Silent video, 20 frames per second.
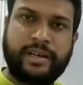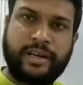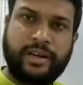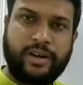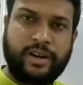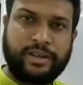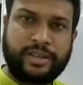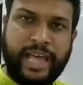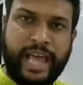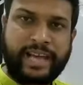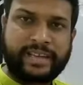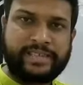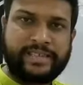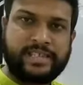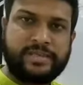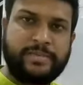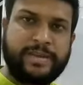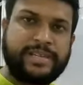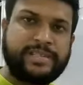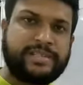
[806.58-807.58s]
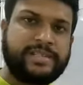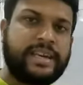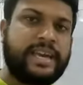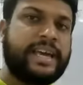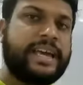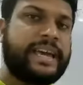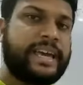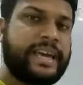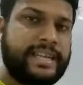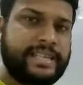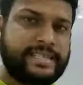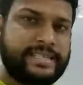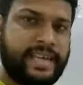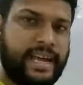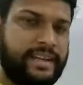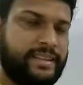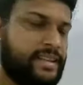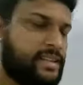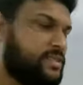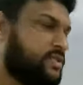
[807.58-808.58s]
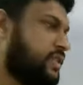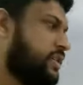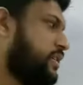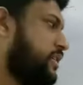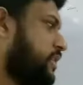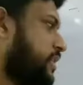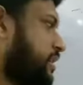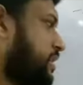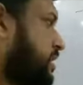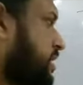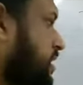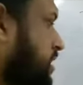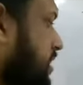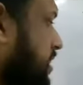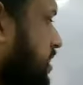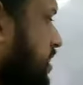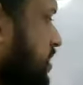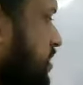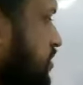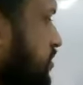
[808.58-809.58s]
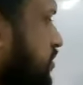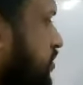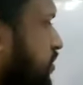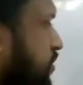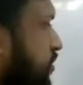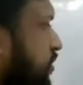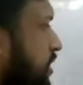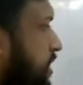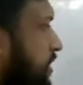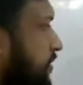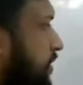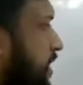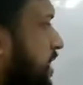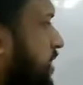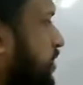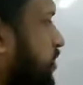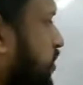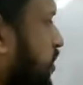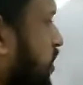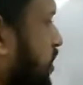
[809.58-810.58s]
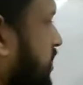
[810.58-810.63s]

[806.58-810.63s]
On the axis means inside the solenoid. So if I draw